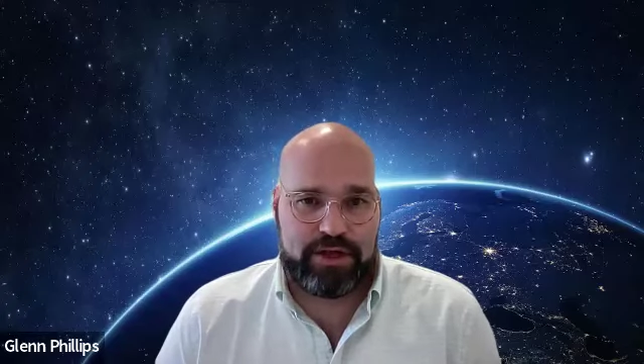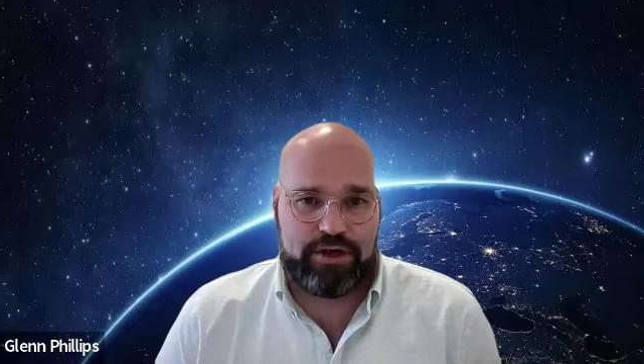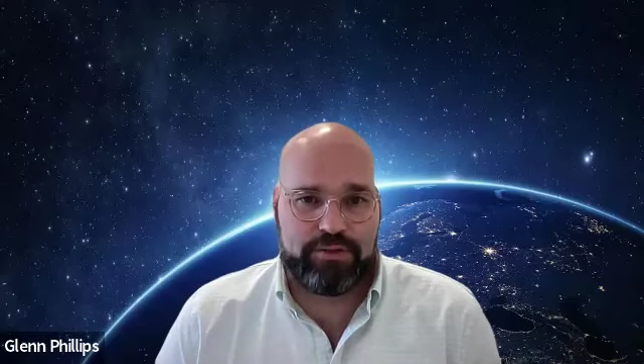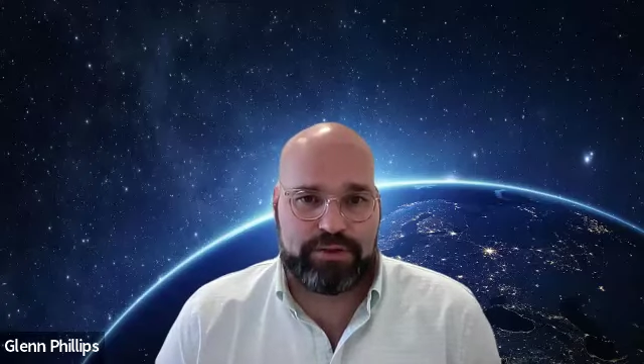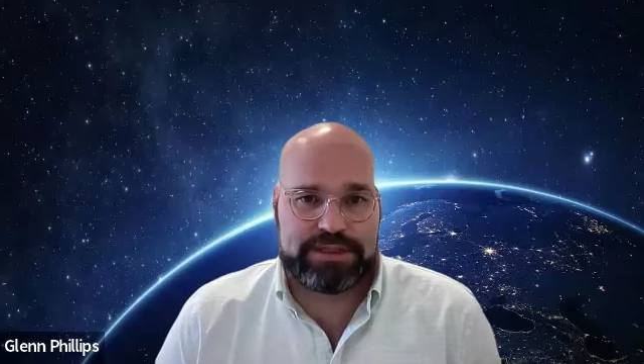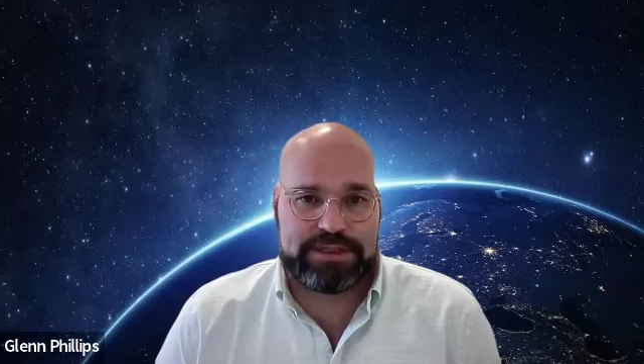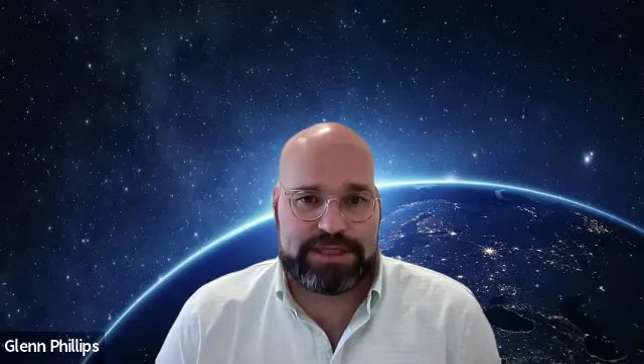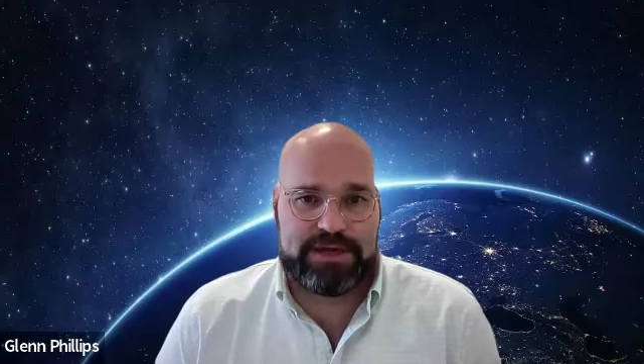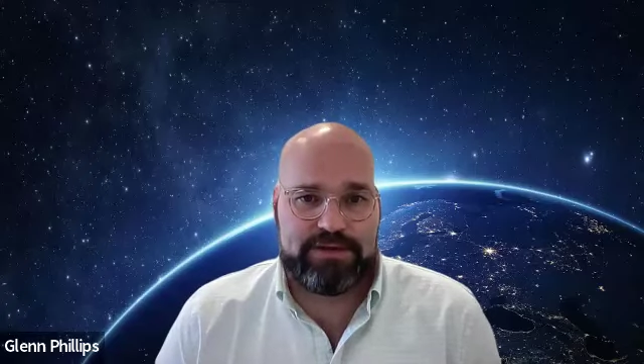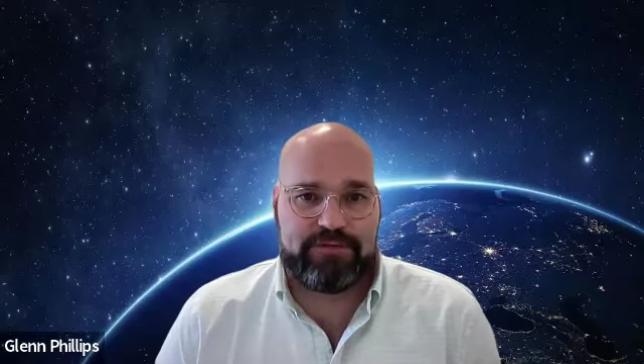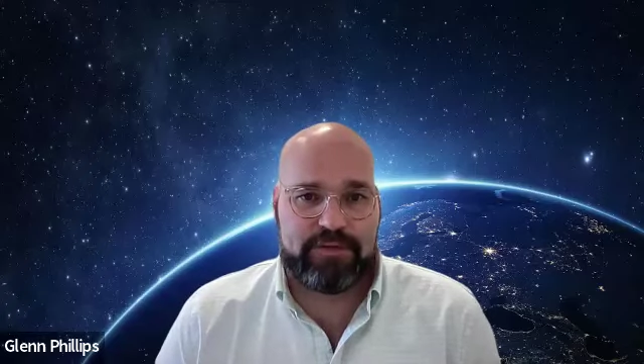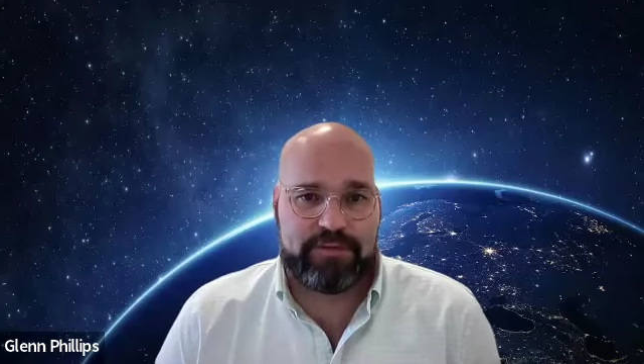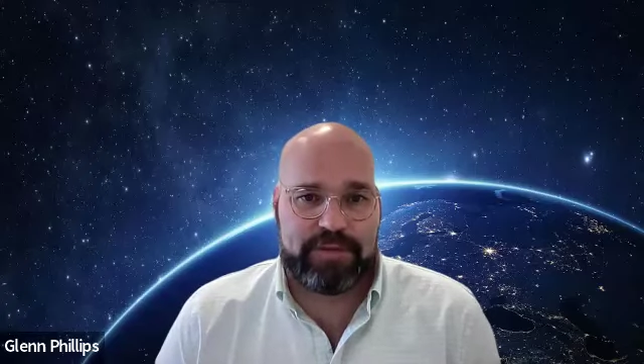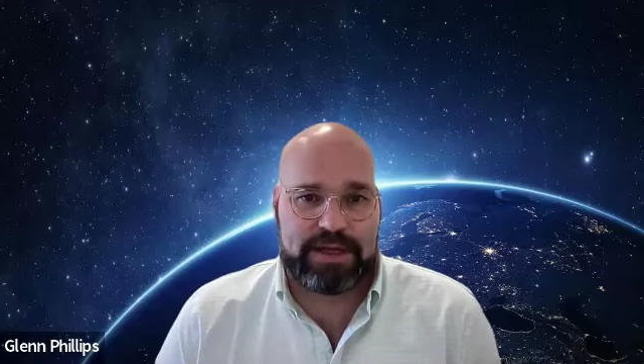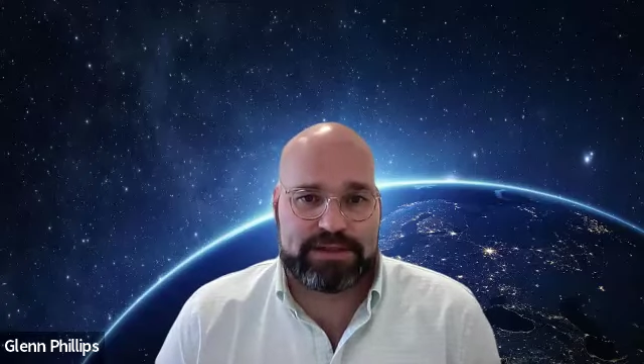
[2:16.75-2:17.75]
you receive
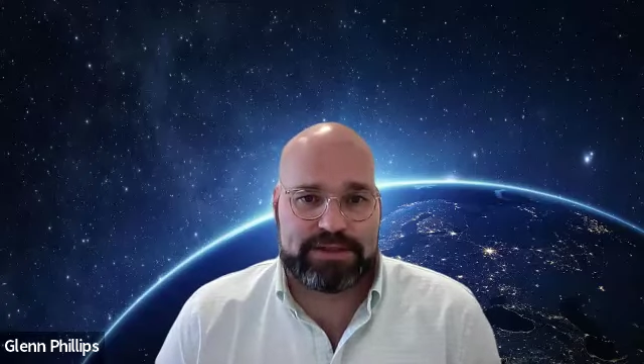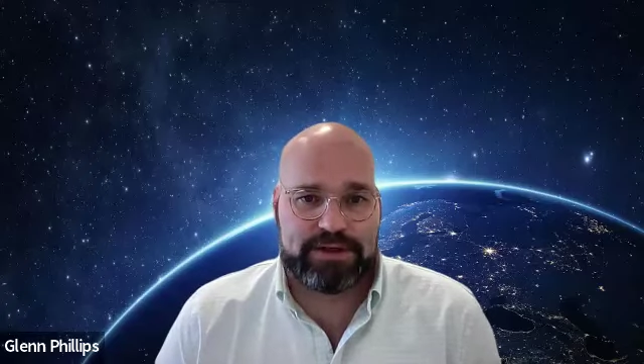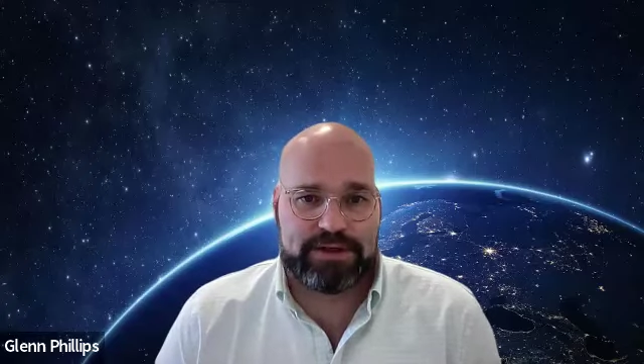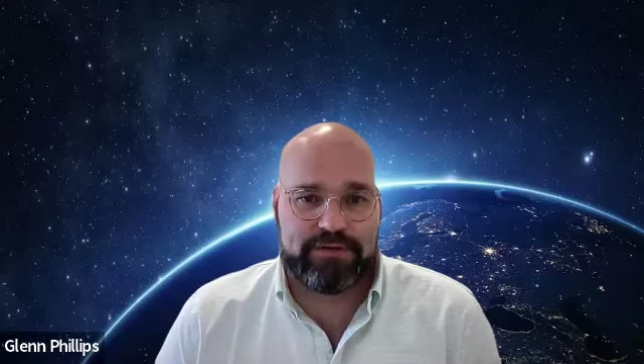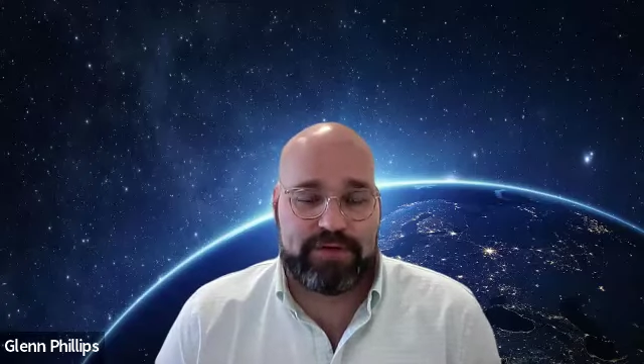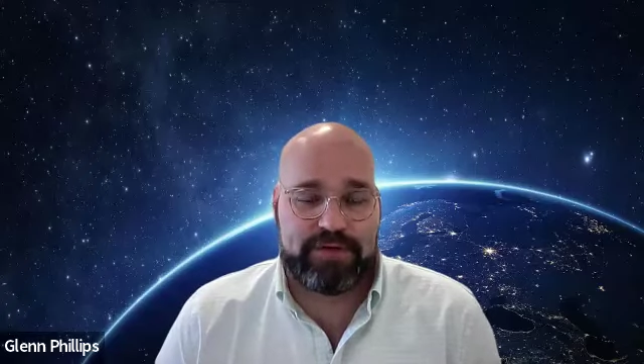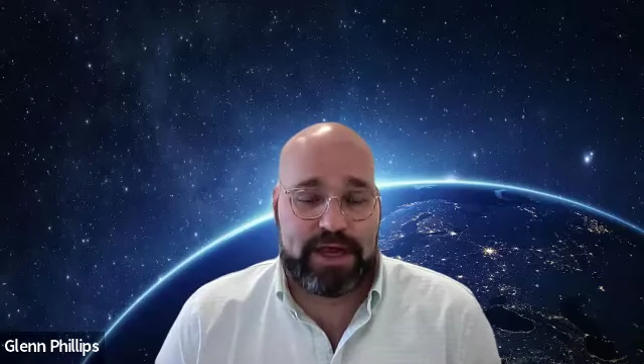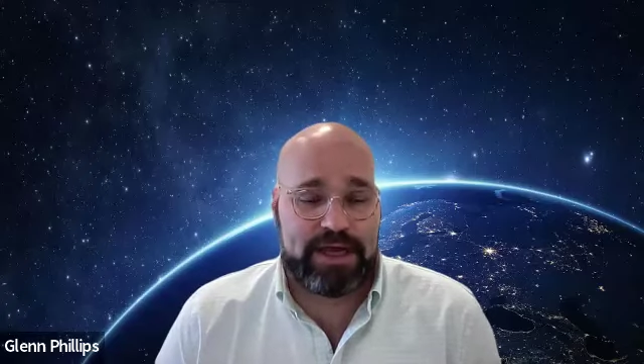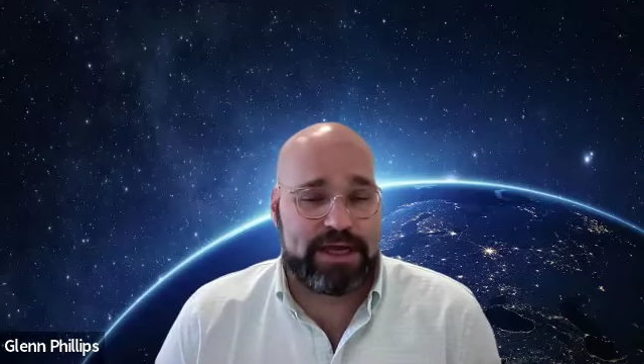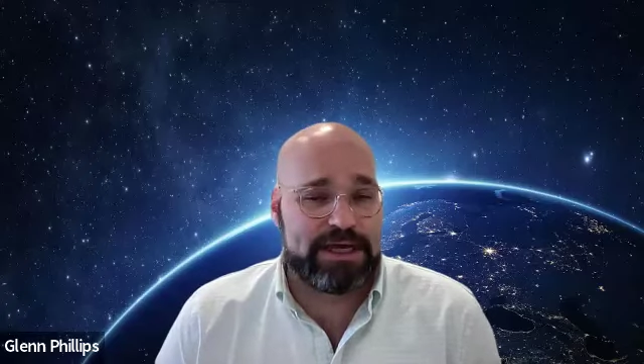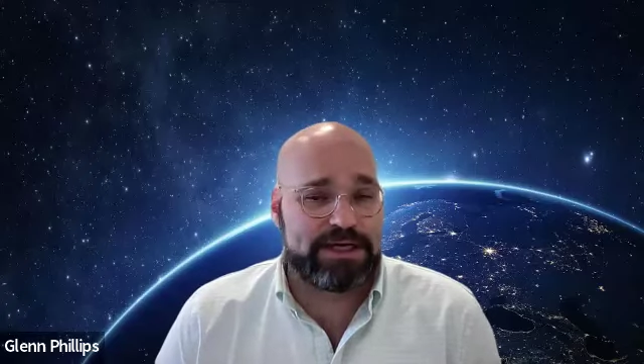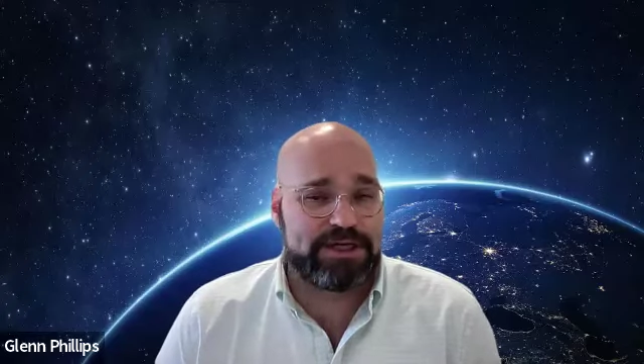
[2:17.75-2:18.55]
from that survey.